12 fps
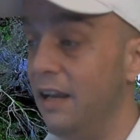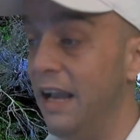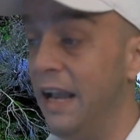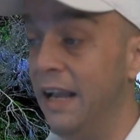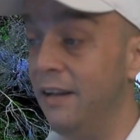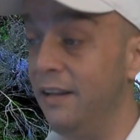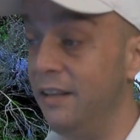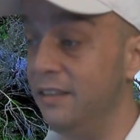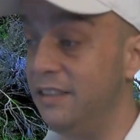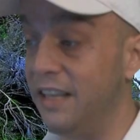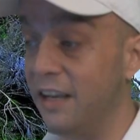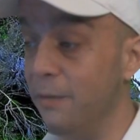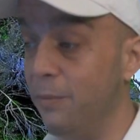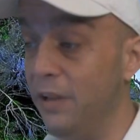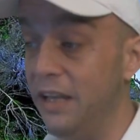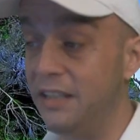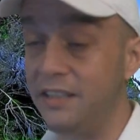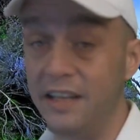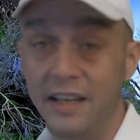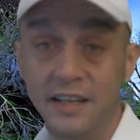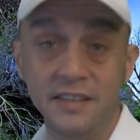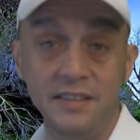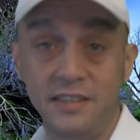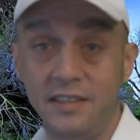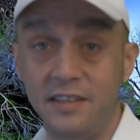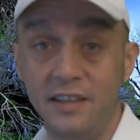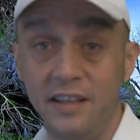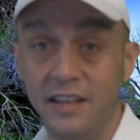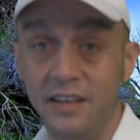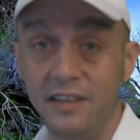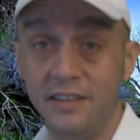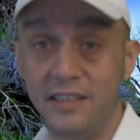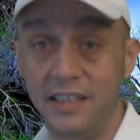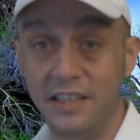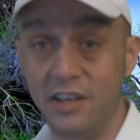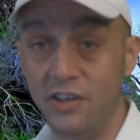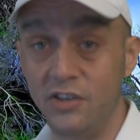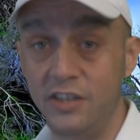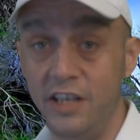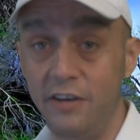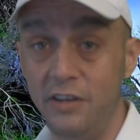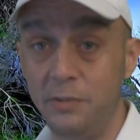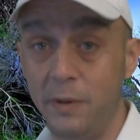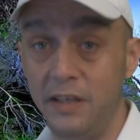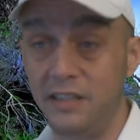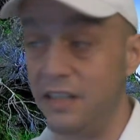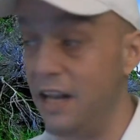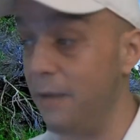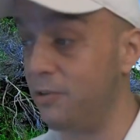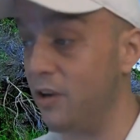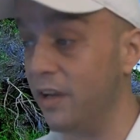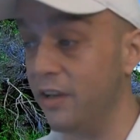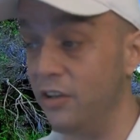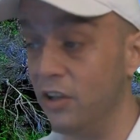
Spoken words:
and in second place is the 600 series by Snapdragon.